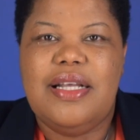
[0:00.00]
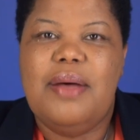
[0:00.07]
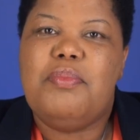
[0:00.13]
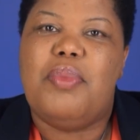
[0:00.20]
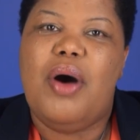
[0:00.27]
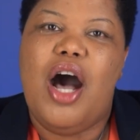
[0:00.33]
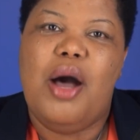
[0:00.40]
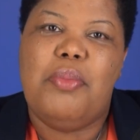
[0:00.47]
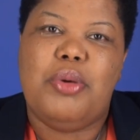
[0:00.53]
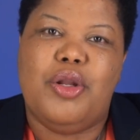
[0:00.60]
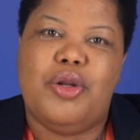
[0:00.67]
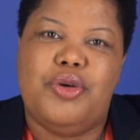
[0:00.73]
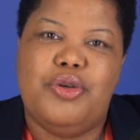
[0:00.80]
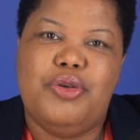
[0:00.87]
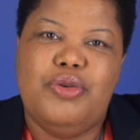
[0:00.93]
Some
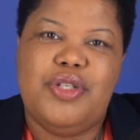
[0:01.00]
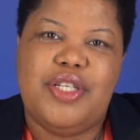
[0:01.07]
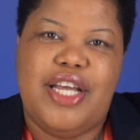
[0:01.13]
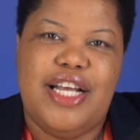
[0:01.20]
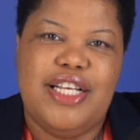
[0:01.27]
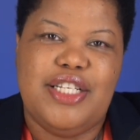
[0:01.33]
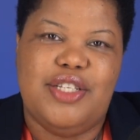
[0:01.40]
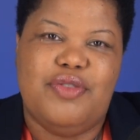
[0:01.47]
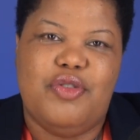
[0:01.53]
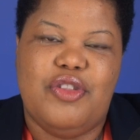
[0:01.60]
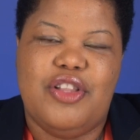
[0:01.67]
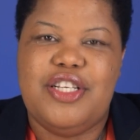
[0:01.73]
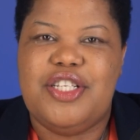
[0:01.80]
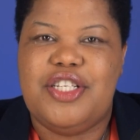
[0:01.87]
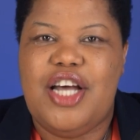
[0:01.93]
popular use cases for
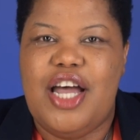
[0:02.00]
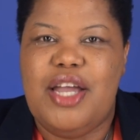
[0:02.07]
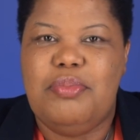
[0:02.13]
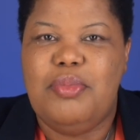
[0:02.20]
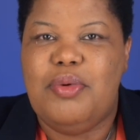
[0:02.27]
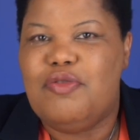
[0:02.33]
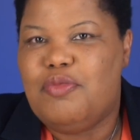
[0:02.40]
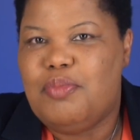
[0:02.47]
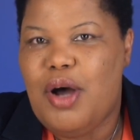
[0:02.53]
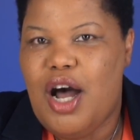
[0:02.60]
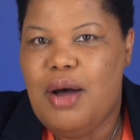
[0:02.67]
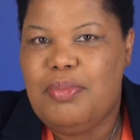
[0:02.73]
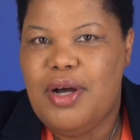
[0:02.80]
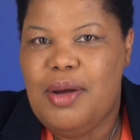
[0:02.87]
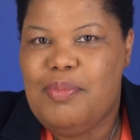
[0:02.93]
this type of
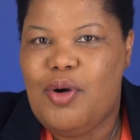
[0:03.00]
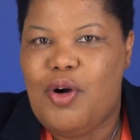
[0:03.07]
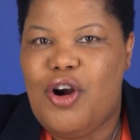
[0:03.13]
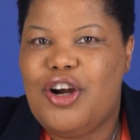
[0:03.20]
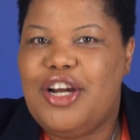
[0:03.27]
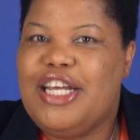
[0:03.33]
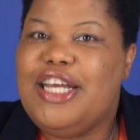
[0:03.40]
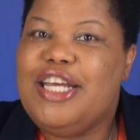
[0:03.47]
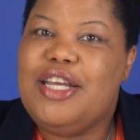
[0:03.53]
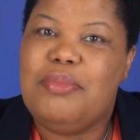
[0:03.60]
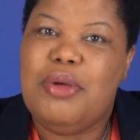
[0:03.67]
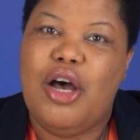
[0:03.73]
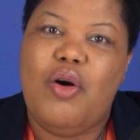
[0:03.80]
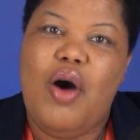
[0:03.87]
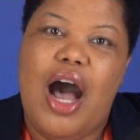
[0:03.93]
pop-up are
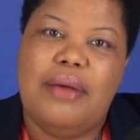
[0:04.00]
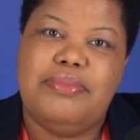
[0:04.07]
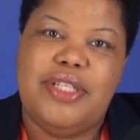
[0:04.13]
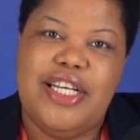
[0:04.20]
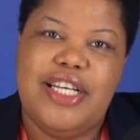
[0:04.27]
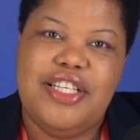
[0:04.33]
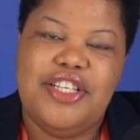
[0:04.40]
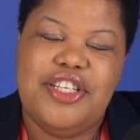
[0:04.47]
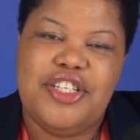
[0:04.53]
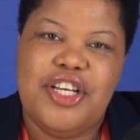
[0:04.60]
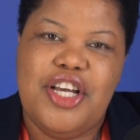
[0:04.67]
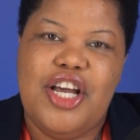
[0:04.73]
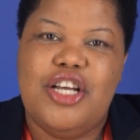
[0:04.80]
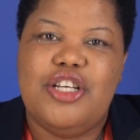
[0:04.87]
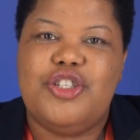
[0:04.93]
email opt-ins,
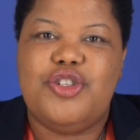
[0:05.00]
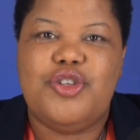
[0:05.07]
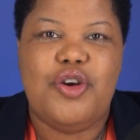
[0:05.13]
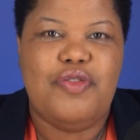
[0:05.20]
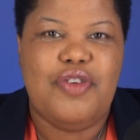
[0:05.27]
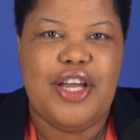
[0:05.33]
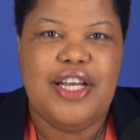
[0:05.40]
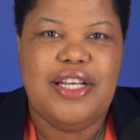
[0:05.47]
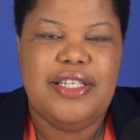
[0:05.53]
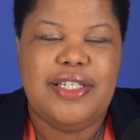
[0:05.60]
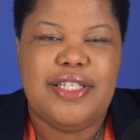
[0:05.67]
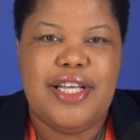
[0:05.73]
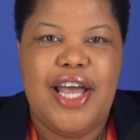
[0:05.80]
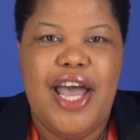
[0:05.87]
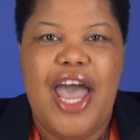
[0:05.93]

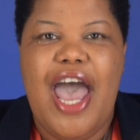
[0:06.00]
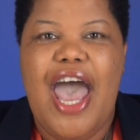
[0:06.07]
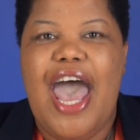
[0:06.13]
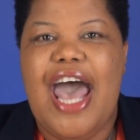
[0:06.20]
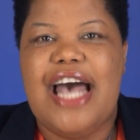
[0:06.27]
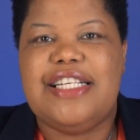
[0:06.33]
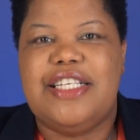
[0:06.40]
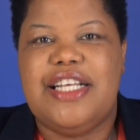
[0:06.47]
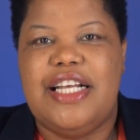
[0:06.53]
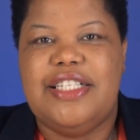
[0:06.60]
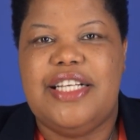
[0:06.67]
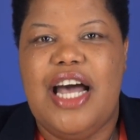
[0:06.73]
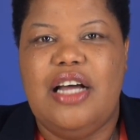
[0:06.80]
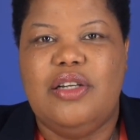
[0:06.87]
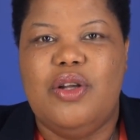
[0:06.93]
surveys, asset
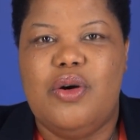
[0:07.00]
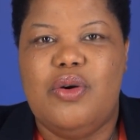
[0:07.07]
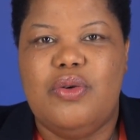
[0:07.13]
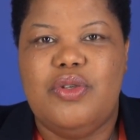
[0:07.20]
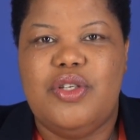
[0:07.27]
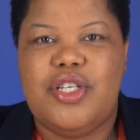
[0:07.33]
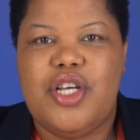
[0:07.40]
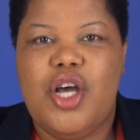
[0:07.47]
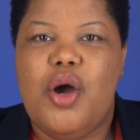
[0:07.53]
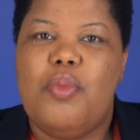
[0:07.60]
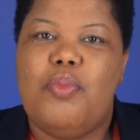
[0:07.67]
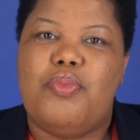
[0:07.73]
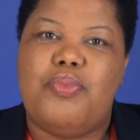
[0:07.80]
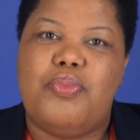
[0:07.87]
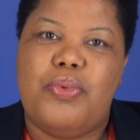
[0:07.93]
downloads,
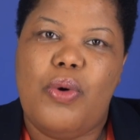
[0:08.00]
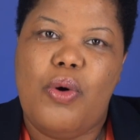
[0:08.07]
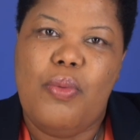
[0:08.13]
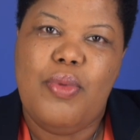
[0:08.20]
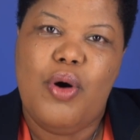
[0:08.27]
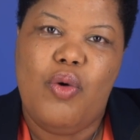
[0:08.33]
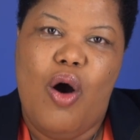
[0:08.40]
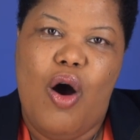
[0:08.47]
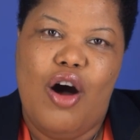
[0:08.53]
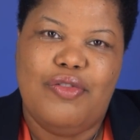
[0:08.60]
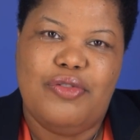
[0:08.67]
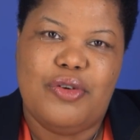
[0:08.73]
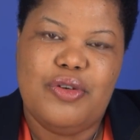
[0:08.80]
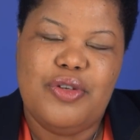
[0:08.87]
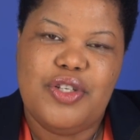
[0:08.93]
promo
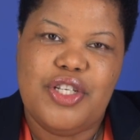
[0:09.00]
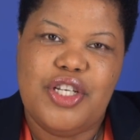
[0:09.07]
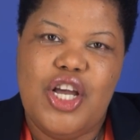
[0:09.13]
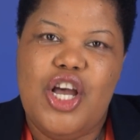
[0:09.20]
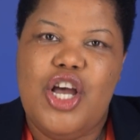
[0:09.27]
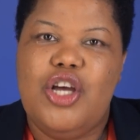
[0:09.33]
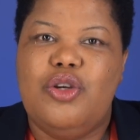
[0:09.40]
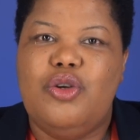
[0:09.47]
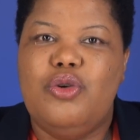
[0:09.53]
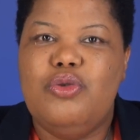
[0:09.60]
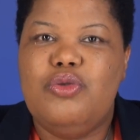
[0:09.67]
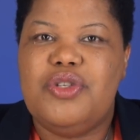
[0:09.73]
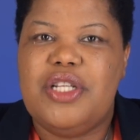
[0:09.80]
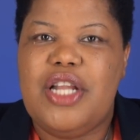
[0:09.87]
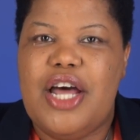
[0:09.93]
offers,
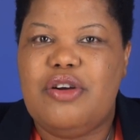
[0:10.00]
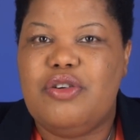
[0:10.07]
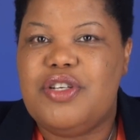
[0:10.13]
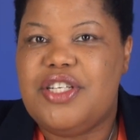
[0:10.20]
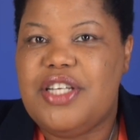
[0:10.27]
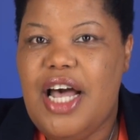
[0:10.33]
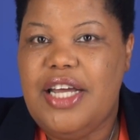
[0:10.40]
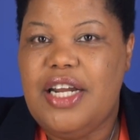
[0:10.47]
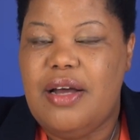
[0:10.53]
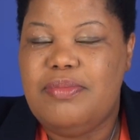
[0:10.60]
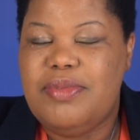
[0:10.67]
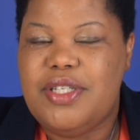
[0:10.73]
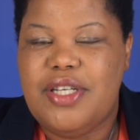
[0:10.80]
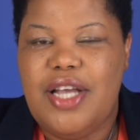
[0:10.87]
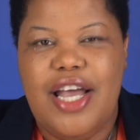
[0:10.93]
newsletter
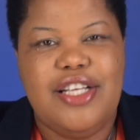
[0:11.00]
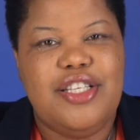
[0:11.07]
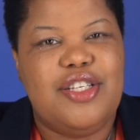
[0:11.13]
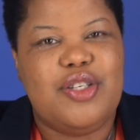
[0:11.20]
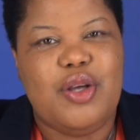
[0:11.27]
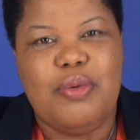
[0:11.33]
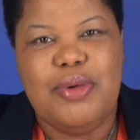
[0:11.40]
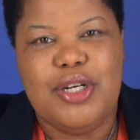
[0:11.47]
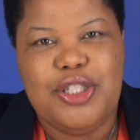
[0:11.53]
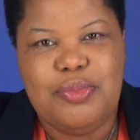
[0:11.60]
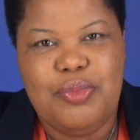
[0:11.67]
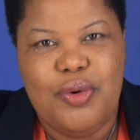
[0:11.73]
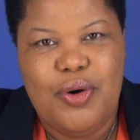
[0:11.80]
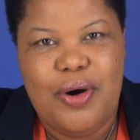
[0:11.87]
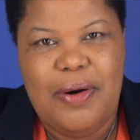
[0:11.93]
signups, and so much
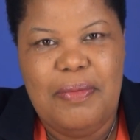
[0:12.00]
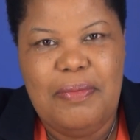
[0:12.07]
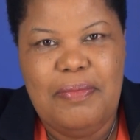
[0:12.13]
more.